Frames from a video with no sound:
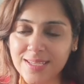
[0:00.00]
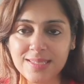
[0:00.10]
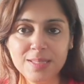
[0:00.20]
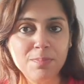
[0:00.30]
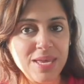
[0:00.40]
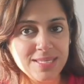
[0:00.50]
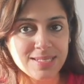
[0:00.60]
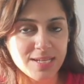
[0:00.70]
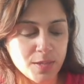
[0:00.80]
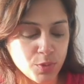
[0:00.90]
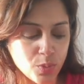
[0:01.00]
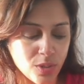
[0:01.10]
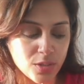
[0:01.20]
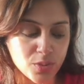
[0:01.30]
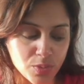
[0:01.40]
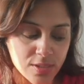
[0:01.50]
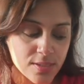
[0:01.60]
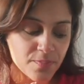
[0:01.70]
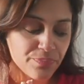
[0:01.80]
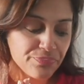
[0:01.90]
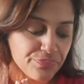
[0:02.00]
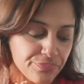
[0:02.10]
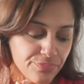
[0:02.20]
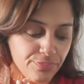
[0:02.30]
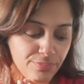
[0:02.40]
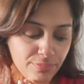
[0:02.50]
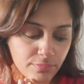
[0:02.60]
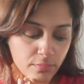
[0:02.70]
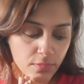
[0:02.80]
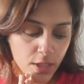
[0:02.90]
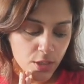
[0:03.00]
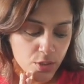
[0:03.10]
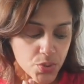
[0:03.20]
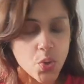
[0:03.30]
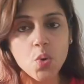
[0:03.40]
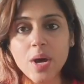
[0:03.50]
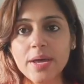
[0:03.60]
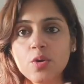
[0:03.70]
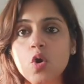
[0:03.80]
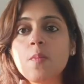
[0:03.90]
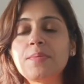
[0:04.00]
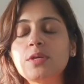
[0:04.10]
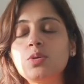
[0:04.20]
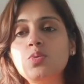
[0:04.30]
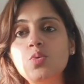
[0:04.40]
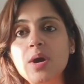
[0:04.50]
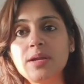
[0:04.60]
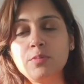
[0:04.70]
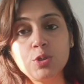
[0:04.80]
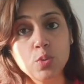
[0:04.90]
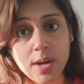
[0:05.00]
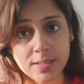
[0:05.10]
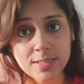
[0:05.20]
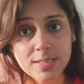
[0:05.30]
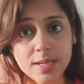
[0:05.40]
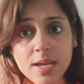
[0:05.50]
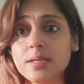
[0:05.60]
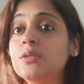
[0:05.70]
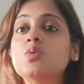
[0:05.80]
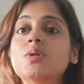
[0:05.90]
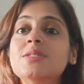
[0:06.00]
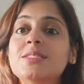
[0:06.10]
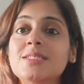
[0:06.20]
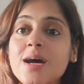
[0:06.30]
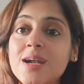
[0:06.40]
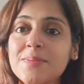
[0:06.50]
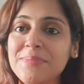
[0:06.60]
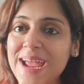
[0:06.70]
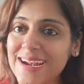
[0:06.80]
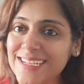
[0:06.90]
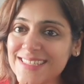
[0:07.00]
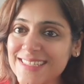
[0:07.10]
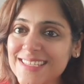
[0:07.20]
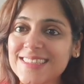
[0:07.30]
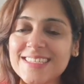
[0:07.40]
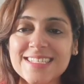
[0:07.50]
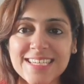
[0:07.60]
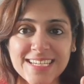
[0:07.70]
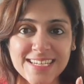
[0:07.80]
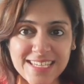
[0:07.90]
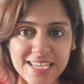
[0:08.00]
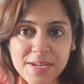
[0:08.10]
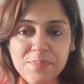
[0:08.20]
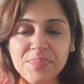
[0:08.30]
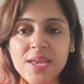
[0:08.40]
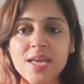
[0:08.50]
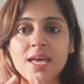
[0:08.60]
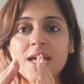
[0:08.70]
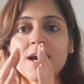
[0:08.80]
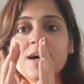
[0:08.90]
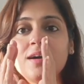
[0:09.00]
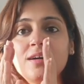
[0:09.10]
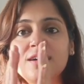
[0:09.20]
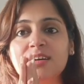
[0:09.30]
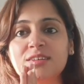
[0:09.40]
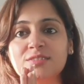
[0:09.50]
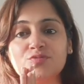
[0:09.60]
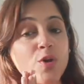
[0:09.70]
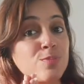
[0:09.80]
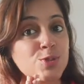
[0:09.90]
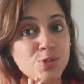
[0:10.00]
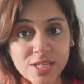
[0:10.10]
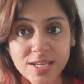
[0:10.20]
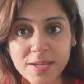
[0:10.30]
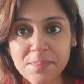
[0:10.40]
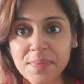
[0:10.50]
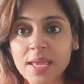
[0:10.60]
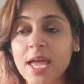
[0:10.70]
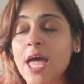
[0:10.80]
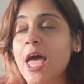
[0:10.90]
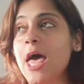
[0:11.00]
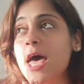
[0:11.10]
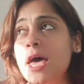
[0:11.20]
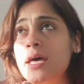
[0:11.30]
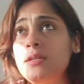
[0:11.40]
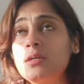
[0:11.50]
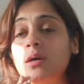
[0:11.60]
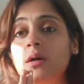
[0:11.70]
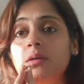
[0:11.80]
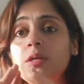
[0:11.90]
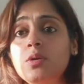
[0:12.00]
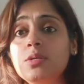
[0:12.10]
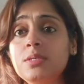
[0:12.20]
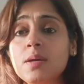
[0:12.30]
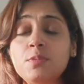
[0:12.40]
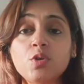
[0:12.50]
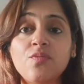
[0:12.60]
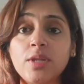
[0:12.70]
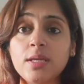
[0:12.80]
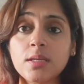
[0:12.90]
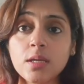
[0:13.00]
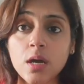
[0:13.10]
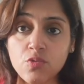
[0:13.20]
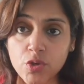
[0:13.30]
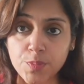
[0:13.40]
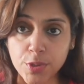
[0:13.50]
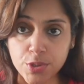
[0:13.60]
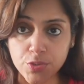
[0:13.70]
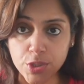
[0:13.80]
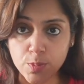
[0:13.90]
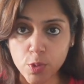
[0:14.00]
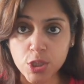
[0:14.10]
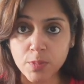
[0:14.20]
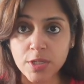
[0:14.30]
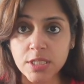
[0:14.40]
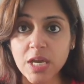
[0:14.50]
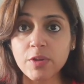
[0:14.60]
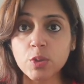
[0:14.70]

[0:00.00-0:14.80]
is the best time you can do this. So I hope you are able to understand and you can start practicing this technique from today. And the concept of taking 100% responsibility, I will